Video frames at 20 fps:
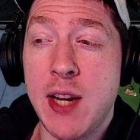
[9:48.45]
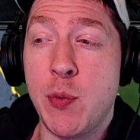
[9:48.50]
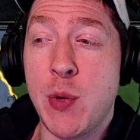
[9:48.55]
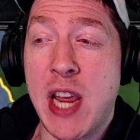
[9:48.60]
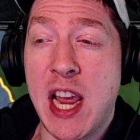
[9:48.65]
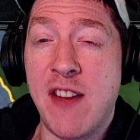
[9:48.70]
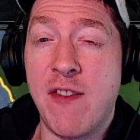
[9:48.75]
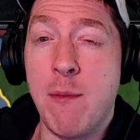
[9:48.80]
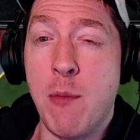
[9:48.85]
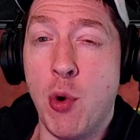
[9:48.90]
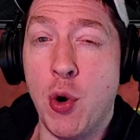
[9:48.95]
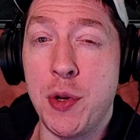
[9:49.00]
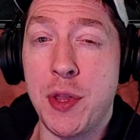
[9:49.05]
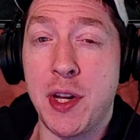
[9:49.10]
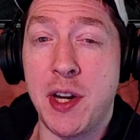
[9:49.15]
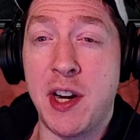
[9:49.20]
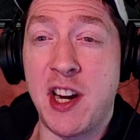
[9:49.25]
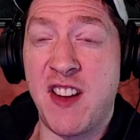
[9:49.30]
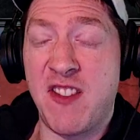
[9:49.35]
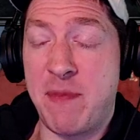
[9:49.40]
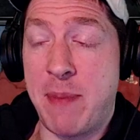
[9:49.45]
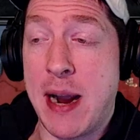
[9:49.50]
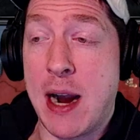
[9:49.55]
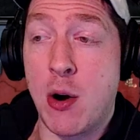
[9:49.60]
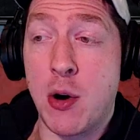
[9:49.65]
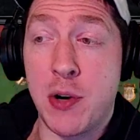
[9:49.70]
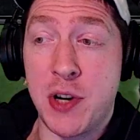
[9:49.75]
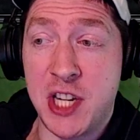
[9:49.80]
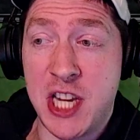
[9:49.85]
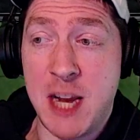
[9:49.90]
we have more than enough
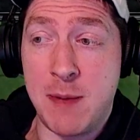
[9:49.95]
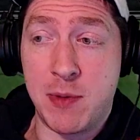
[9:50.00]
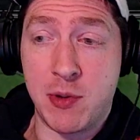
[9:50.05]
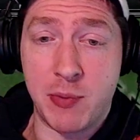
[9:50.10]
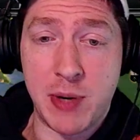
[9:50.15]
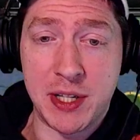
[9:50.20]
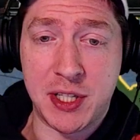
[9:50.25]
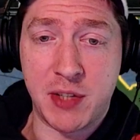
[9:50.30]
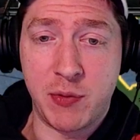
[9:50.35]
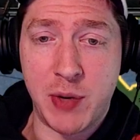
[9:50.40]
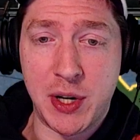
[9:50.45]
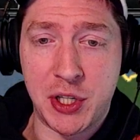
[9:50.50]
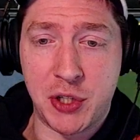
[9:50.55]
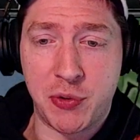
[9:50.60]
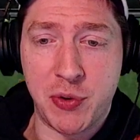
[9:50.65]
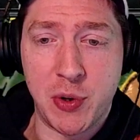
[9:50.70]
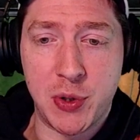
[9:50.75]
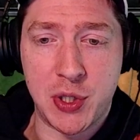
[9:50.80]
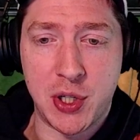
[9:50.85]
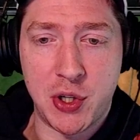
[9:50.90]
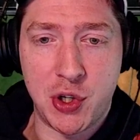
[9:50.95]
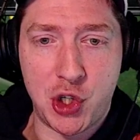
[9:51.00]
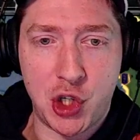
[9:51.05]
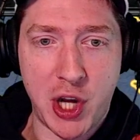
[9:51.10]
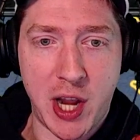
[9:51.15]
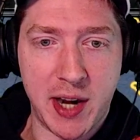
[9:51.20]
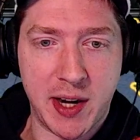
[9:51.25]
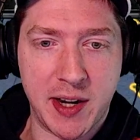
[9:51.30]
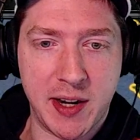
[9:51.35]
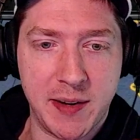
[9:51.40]
power to keep the rest of Westeros in
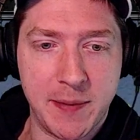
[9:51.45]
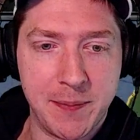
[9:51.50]
check.